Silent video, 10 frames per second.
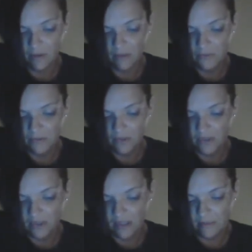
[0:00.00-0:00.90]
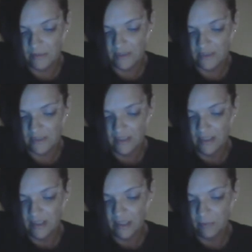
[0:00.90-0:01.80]
involve drug crimes
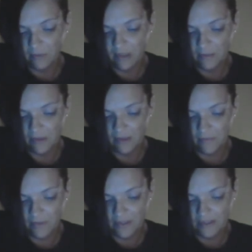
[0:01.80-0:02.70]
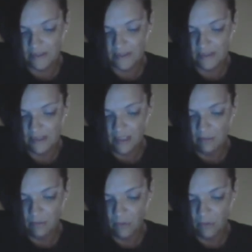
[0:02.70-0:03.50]
as the primary offense.